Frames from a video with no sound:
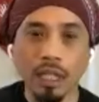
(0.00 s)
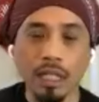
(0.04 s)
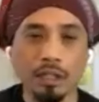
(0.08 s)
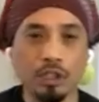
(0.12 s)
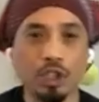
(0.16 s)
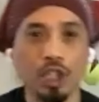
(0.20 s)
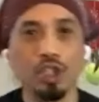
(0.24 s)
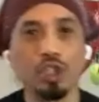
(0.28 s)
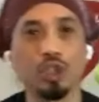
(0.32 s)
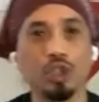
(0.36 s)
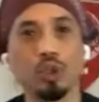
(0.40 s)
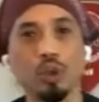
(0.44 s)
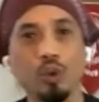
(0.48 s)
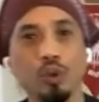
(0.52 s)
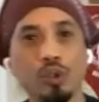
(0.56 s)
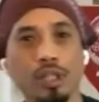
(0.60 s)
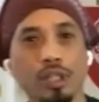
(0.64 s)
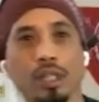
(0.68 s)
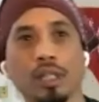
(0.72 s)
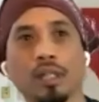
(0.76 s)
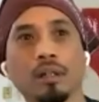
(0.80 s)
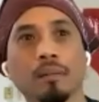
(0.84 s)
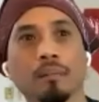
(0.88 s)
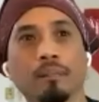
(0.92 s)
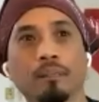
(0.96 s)
really just
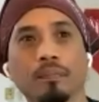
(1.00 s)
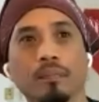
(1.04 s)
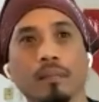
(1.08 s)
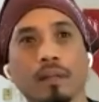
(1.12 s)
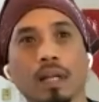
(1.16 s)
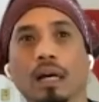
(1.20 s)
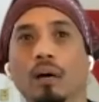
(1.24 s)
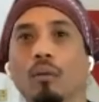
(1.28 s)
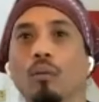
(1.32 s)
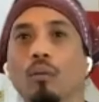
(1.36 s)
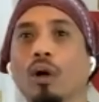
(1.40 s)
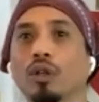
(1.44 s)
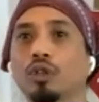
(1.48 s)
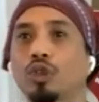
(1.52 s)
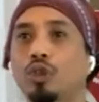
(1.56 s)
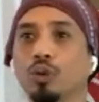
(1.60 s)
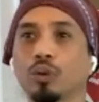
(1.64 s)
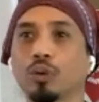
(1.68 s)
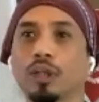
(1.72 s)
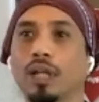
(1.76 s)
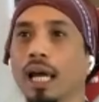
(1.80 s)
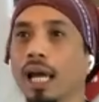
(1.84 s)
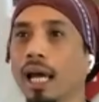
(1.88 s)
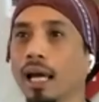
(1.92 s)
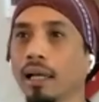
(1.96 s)
using
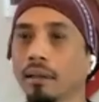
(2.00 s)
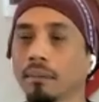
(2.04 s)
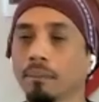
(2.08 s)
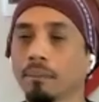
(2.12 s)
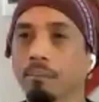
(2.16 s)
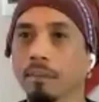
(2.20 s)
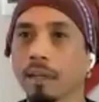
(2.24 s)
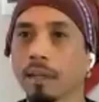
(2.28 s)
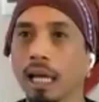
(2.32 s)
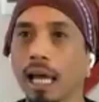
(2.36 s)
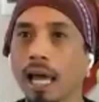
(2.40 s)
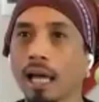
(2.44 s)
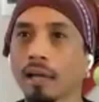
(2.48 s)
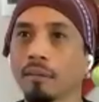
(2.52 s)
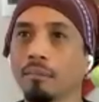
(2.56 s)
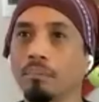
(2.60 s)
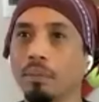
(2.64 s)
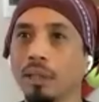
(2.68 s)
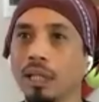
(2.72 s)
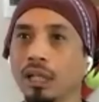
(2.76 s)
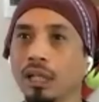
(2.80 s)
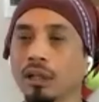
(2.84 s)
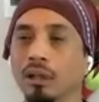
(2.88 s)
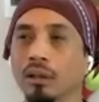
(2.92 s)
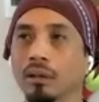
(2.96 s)
what you get
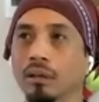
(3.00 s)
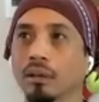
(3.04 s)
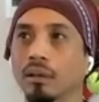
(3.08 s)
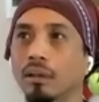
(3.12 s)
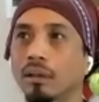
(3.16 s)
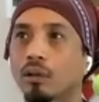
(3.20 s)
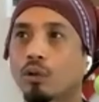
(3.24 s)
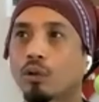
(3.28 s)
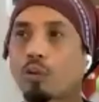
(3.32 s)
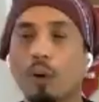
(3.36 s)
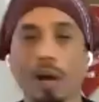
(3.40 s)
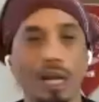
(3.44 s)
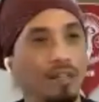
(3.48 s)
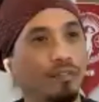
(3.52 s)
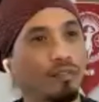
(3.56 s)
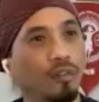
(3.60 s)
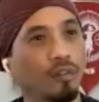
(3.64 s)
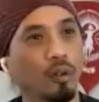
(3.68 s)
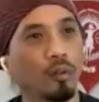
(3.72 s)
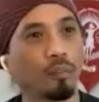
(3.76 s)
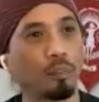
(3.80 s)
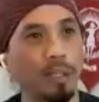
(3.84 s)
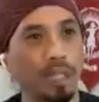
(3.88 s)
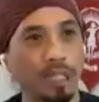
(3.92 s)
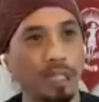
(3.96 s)
and being
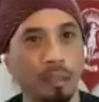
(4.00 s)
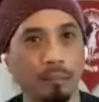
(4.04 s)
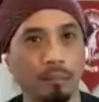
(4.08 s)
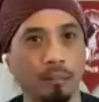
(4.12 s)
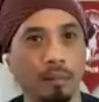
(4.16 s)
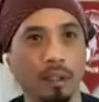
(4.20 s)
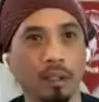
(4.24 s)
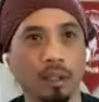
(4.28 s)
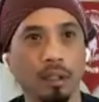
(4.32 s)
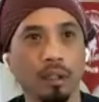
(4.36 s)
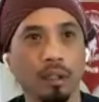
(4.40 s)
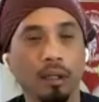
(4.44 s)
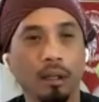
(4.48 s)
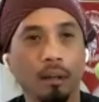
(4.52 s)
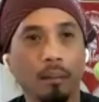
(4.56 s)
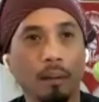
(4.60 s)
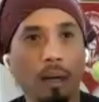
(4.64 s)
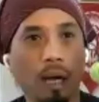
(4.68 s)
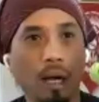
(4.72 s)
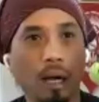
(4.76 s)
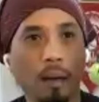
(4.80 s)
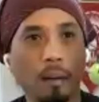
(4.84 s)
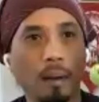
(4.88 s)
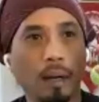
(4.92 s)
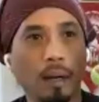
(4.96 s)
grateful, being
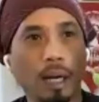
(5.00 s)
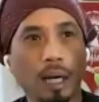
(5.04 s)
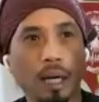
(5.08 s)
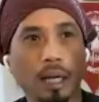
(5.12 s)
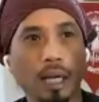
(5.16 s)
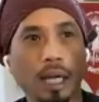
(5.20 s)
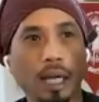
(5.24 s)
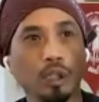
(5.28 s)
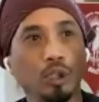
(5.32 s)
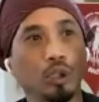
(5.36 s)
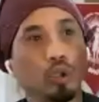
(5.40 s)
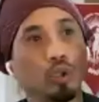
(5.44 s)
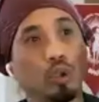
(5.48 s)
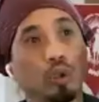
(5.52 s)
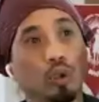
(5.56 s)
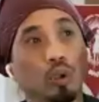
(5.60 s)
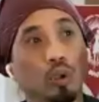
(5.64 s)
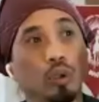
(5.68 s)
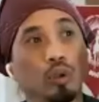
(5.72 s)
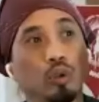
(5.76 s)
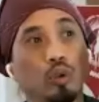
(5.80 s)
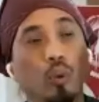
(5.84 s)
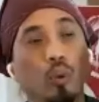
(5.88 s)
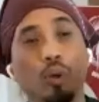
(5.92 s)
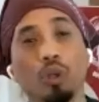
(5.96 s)
and
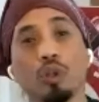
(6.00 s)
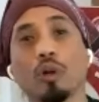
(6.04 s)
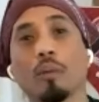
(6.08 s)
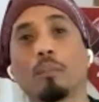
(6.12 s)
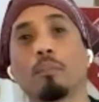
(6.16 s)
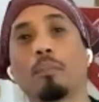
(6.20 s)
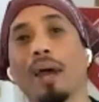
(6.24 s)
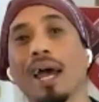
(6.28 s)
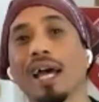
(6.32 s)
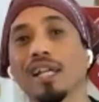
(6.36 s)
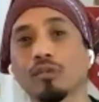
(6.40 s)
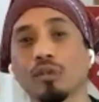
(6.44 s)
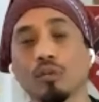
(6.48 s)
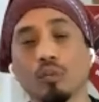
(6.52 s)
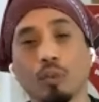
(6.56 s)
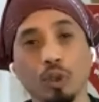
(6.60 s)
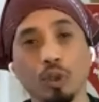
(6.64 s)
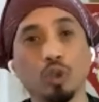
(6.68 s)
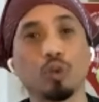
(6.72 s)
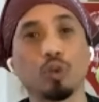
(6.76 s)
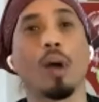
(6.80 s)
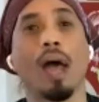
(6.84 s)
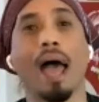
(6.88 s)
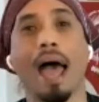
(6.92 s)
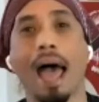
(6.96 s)
doing your best with
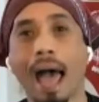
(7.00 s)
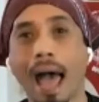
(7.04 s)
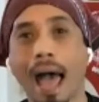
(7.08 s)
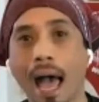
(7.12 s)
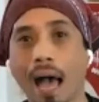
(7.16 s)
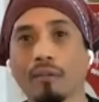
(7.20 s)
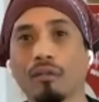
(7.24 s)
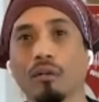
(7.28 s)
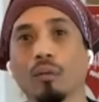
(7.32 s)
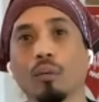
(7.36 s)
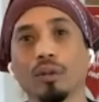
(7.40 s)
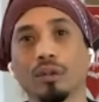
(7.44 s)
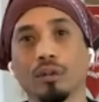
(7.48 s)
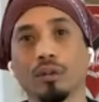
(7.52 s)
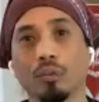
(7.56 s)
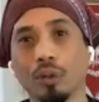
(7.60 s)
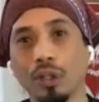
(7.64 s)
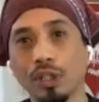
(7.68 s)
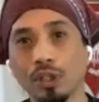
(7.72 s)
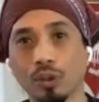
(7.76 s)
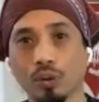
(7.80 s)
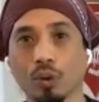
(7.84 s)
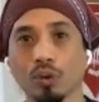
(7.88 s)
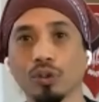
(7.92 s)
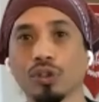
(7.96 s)
what you have and with
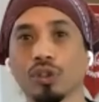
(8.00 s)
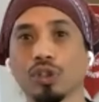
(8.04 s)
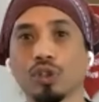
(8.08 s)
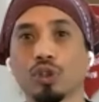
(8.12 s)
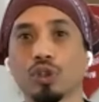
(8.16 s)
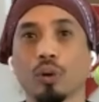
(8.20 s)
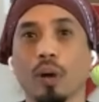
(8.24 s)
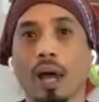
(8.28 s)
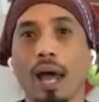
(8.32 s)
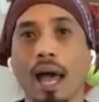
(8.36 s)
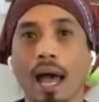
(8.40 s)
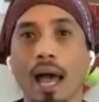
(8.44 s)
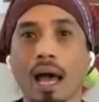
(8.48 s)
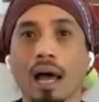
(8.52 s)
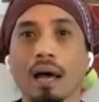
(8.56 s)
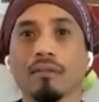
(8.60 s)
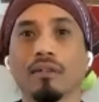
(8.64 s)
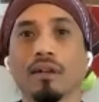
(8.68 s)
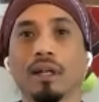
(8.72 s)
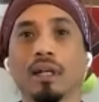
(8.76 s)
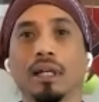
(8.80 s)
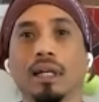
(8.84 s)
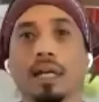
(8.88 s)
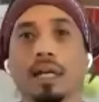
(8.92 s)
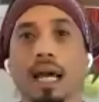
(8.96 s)
the resources that you
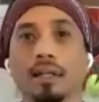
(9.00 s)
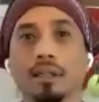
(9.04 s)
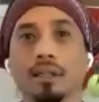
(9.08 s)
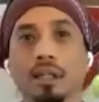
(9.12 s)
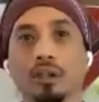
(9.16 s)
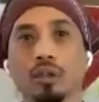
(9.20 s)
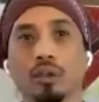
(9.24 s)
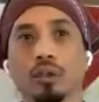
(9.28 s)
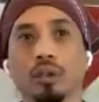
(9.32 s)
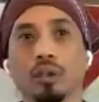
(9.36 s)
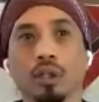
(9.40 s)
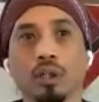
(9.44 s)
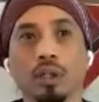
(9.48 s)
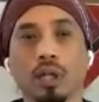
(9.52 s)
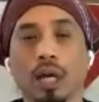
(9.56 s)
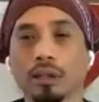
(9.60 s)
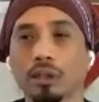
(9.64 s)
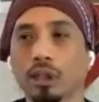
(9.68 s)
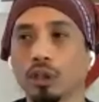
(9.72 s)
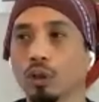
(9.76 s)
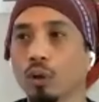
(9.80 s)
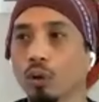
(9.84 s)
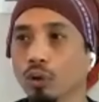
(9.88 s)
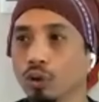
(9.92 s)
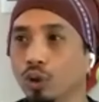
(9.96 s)
have, and
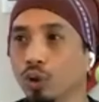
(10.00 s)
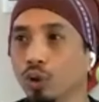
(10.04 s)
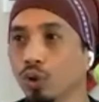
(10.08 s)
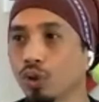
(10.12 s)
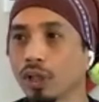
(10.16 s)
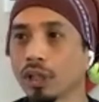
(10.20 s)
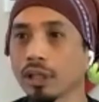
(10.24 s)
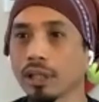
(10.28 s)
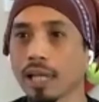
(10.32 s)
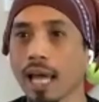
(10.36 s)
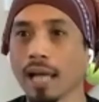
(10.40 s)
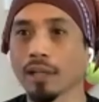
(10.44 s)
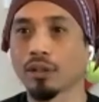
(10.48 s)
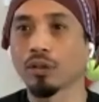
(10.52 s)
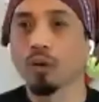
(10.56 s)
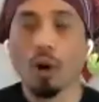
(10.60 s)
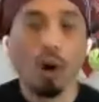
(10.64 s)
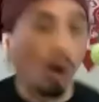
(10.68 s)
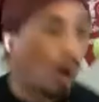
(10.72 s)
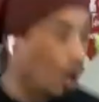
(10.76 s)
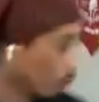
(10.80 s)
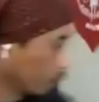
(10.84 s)
then using that